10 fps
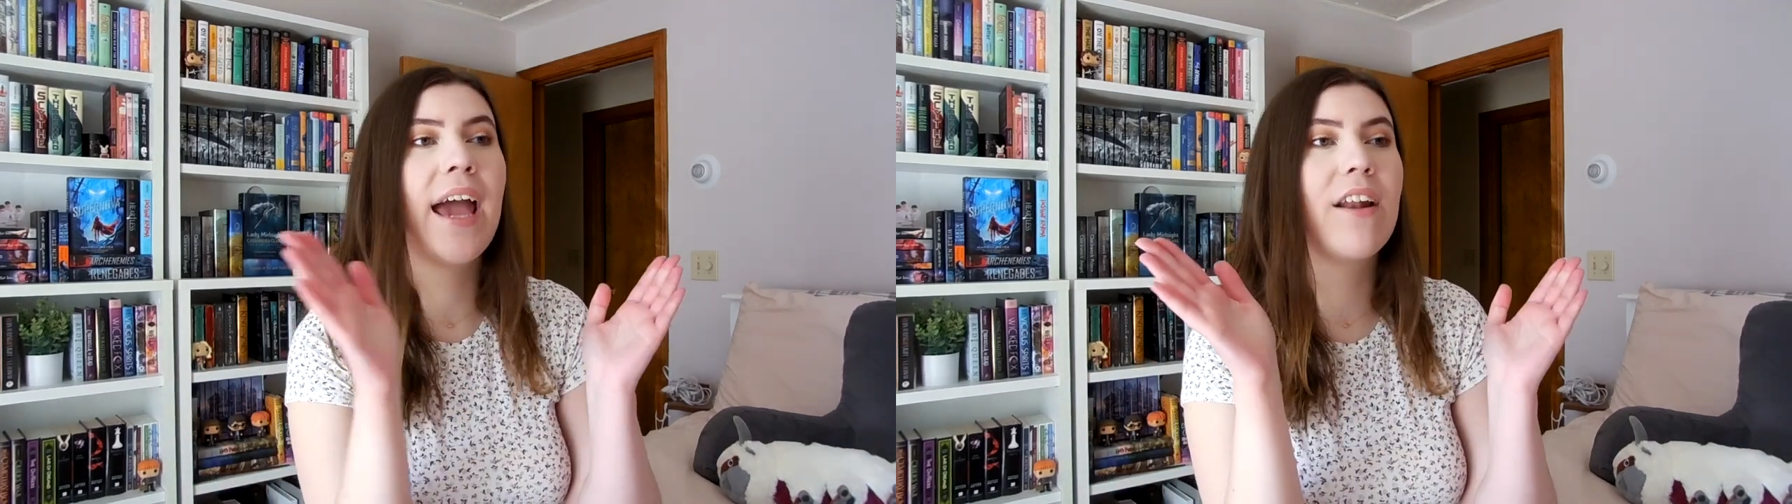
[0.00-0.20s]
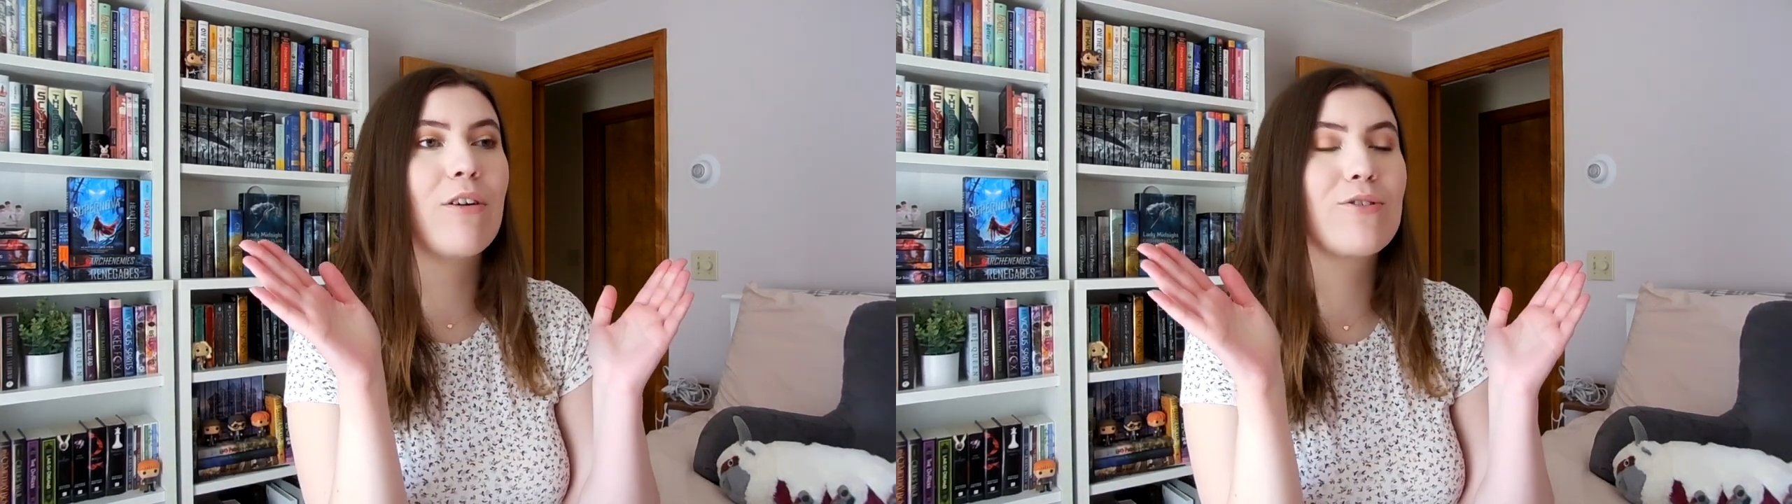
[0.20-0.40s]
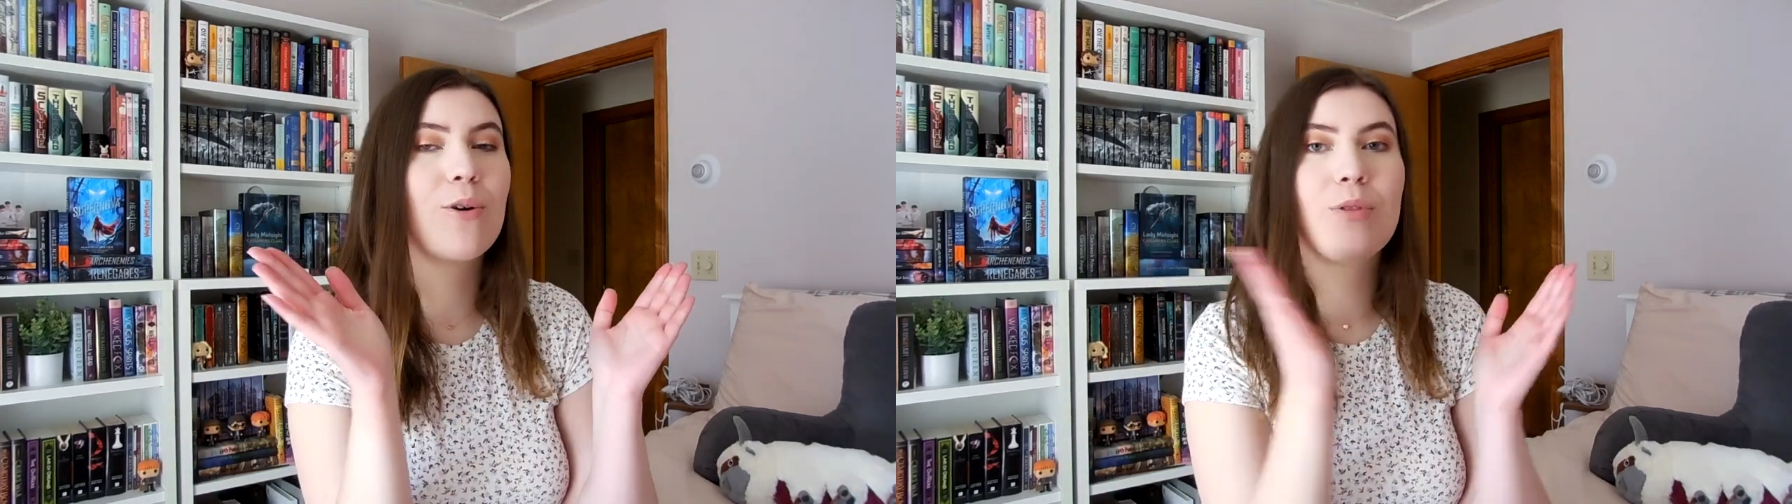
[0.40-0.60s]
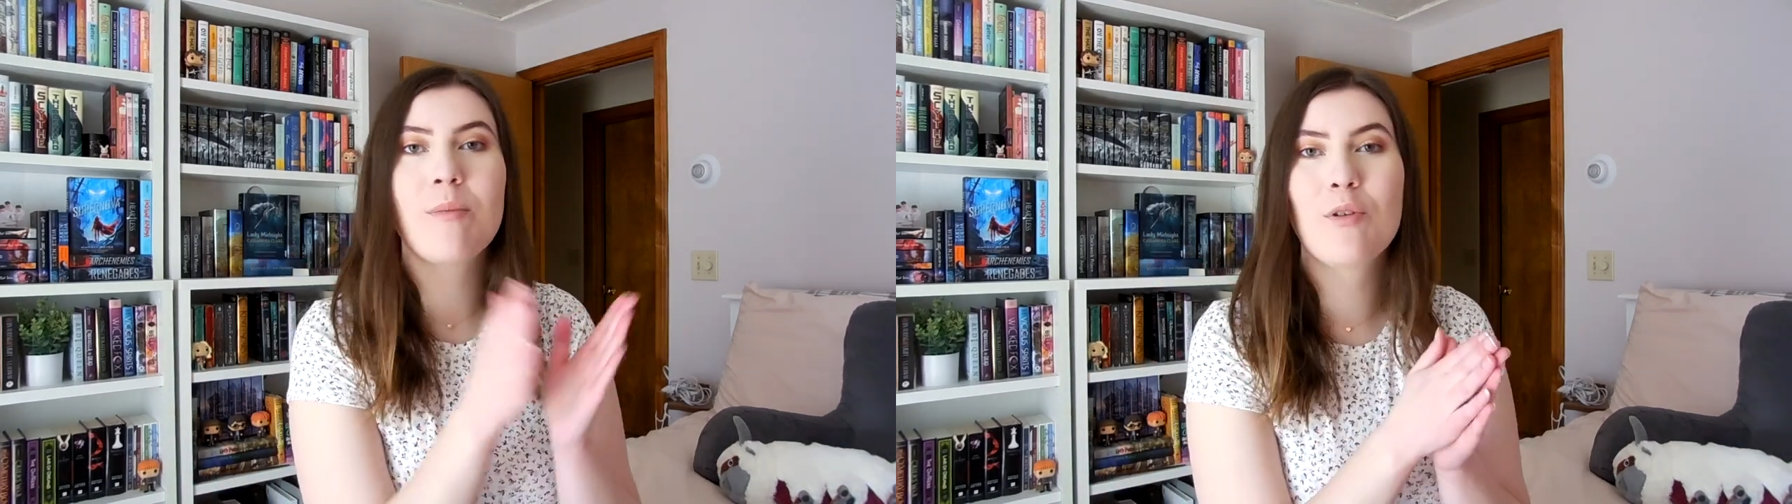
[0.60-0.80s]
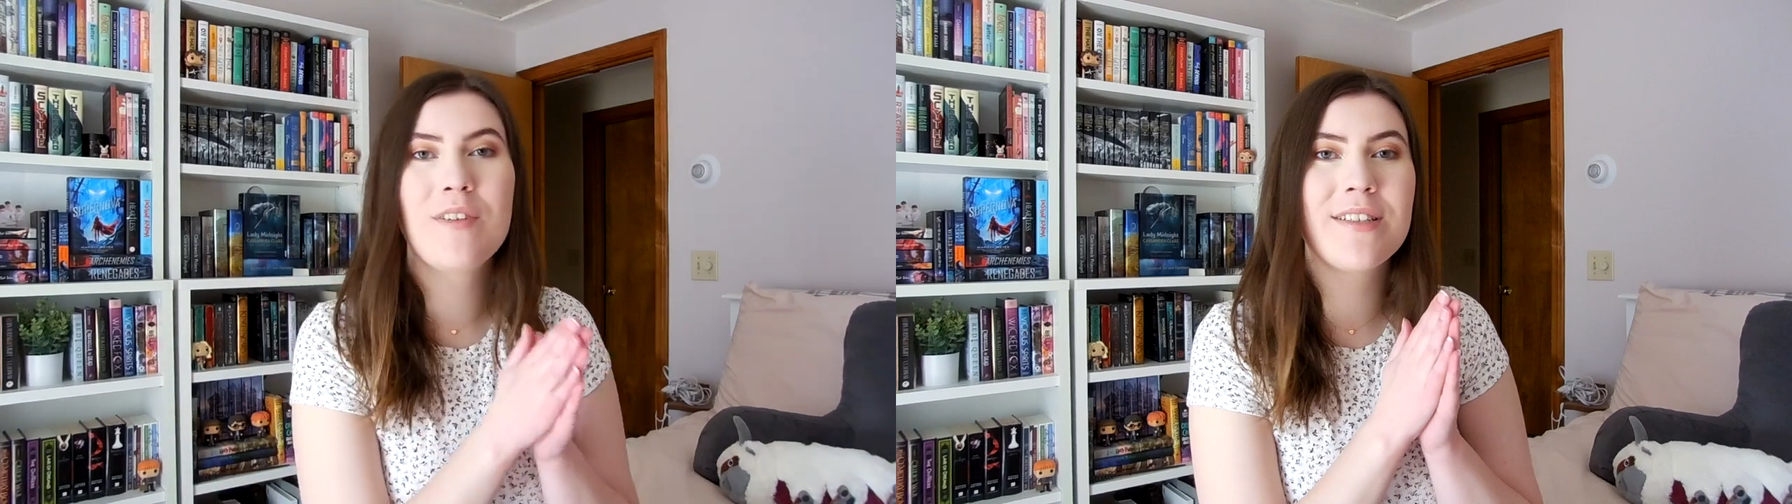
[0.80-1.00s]
and also
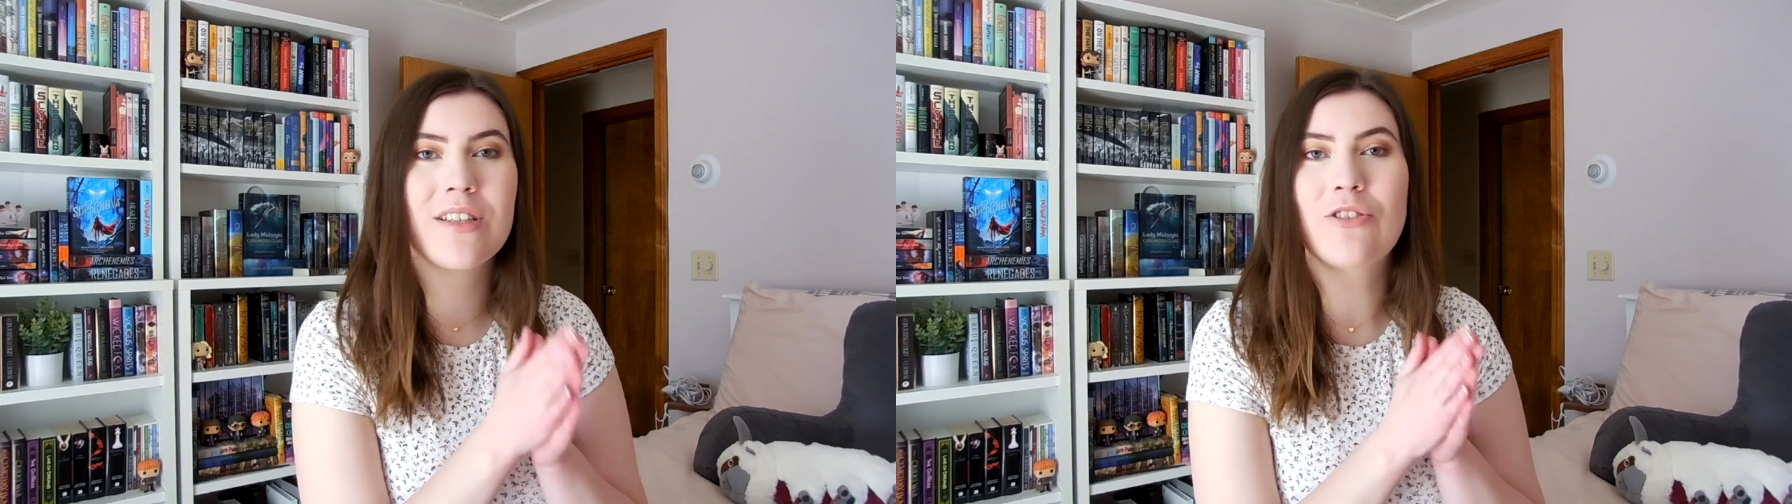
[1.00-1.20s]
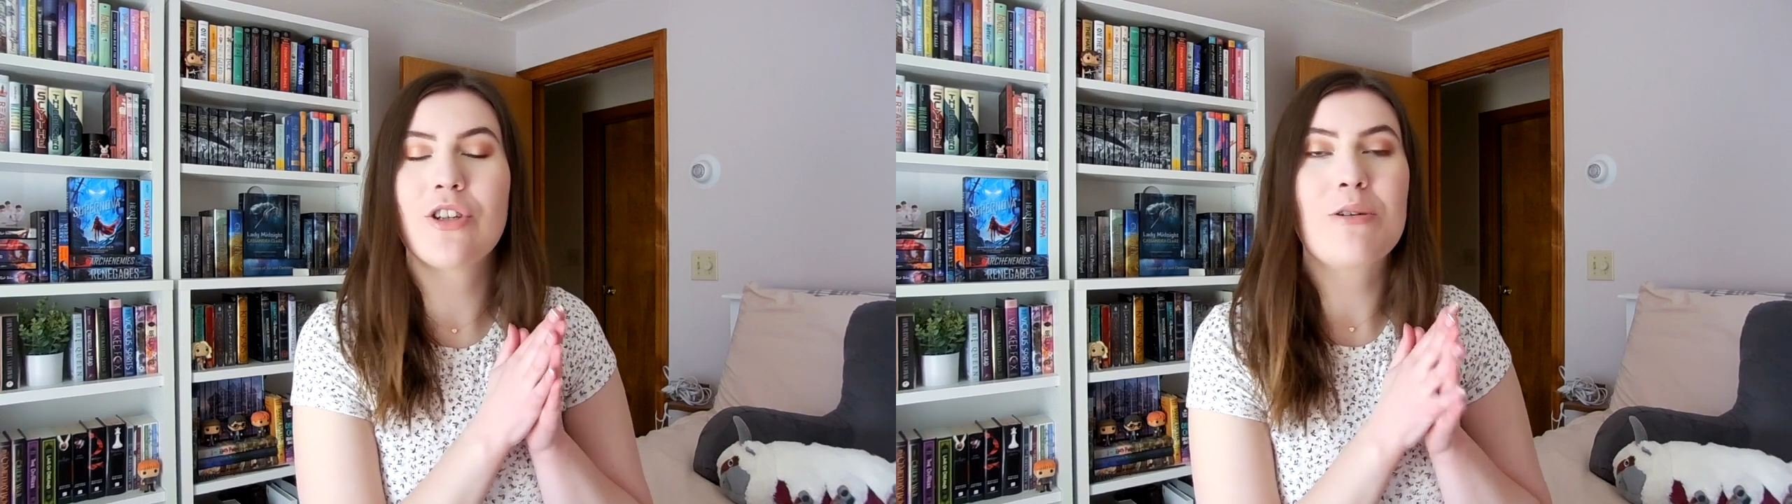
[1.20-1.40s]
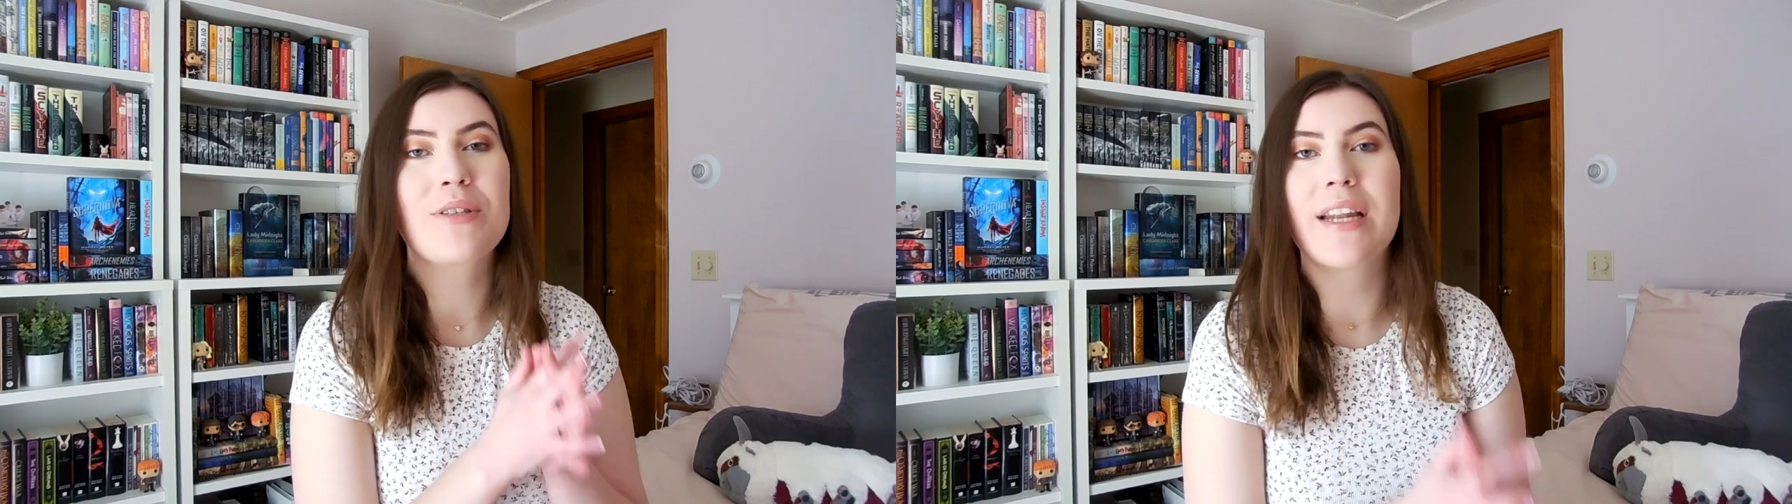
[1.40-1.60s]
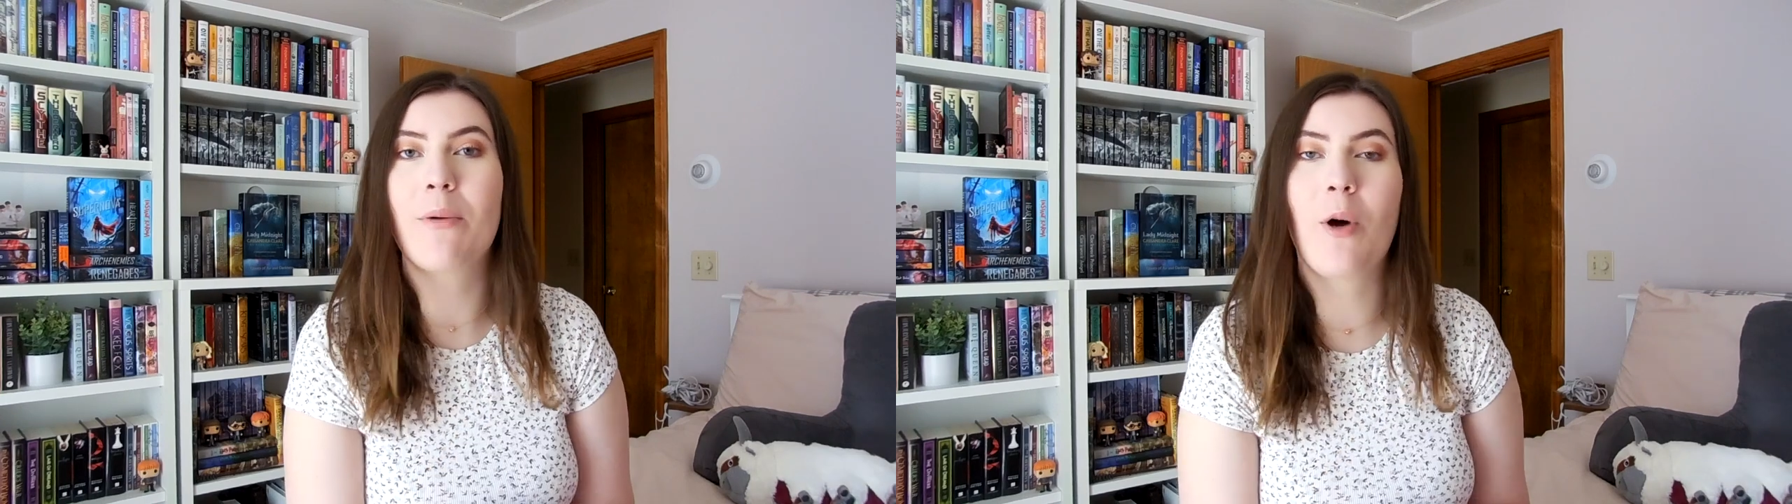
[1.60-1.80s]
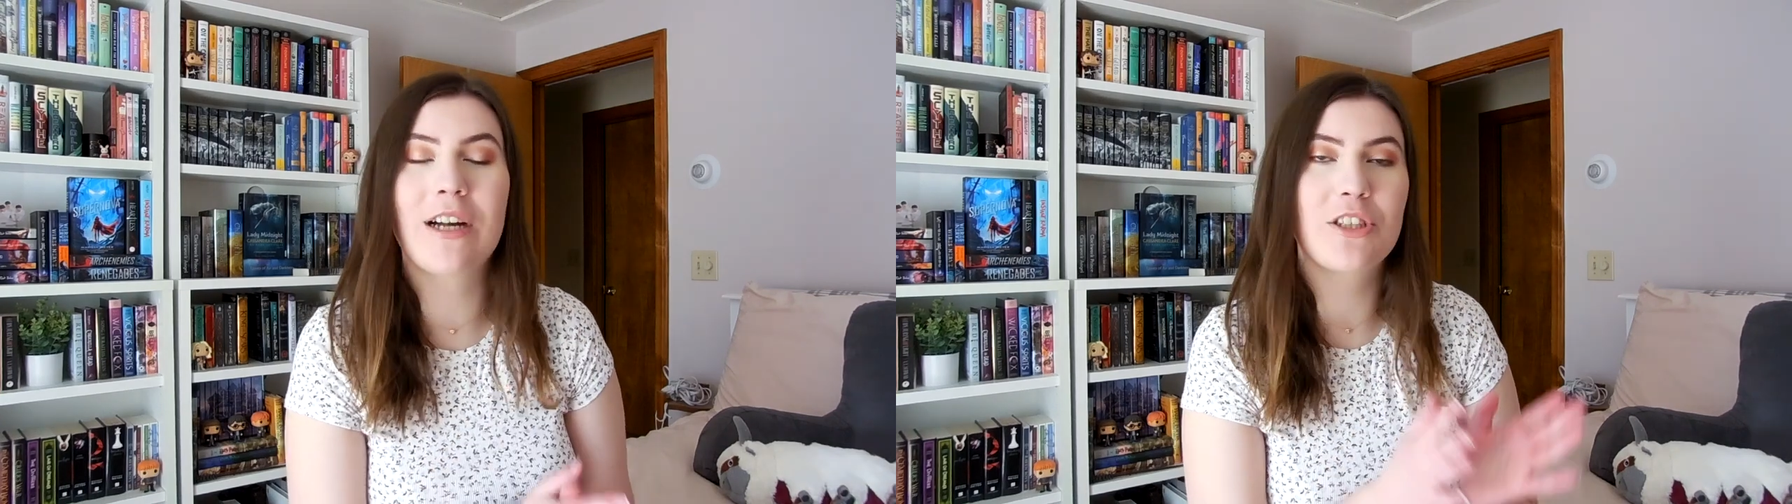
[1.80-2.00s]
the movies and shows that
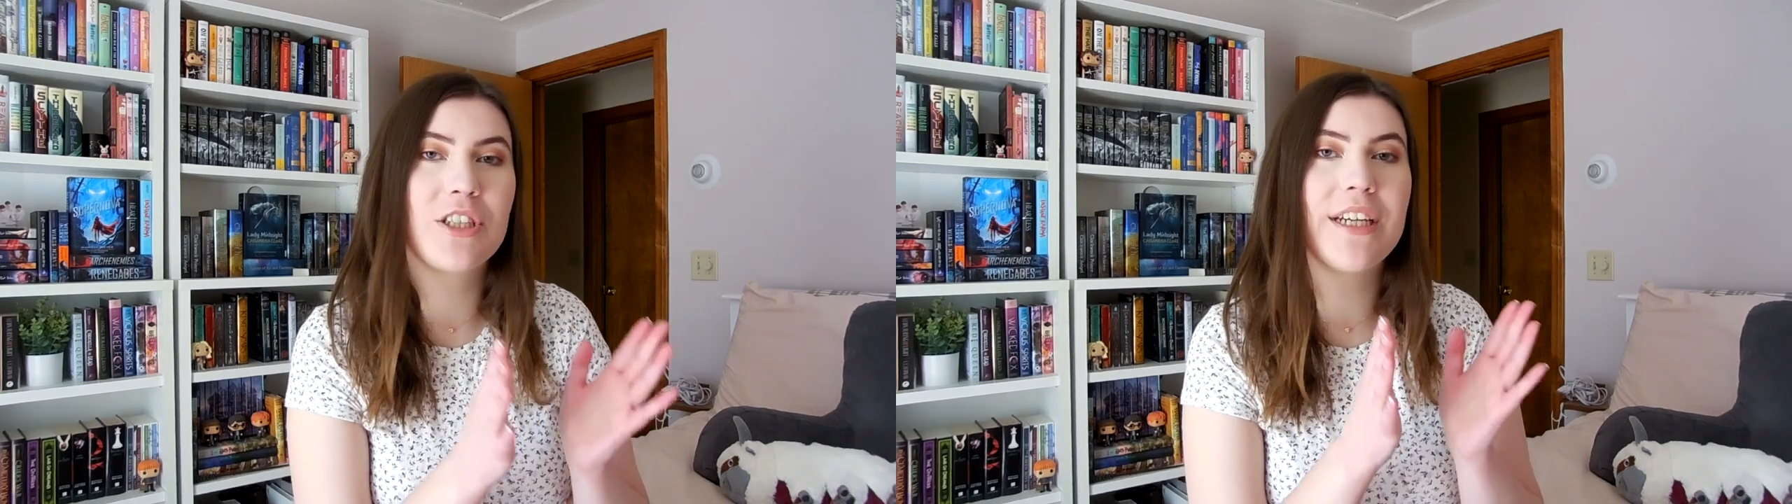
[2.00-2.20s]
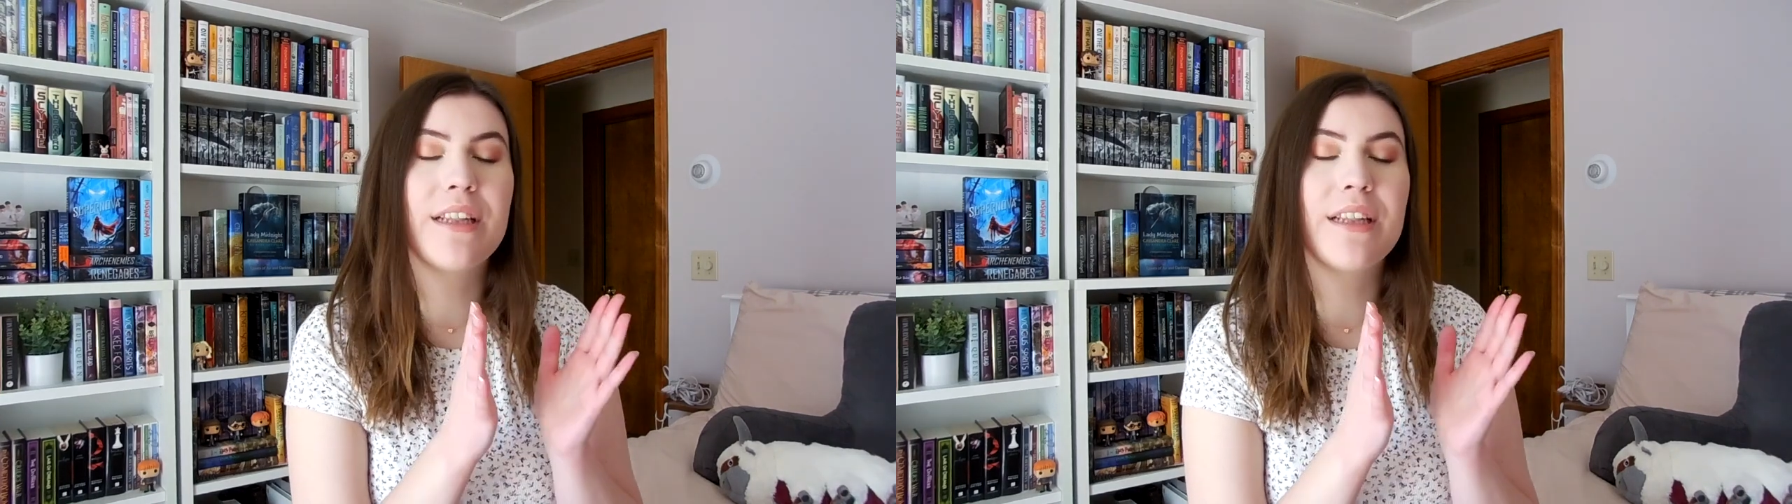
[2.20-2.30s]
I watched